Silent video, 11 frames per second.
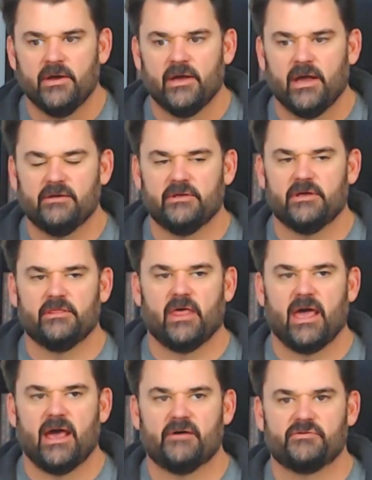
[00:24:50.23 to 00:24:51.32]
and then they
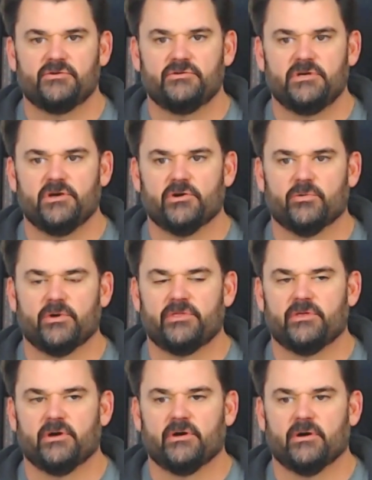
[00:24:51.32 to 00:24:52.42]
have to deal with
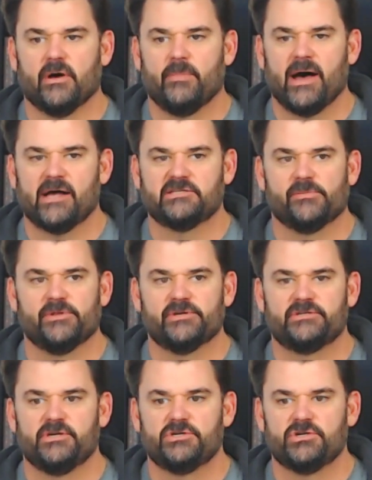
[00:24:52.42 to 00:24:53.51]
a possible
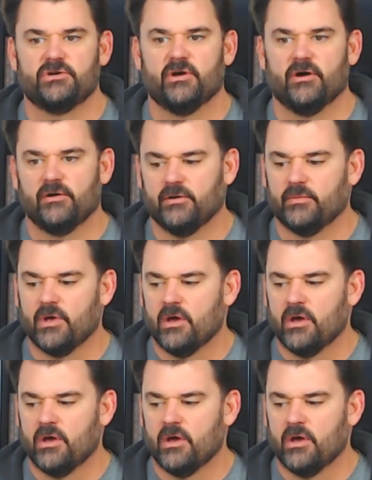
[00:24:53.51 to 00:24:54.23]
decision on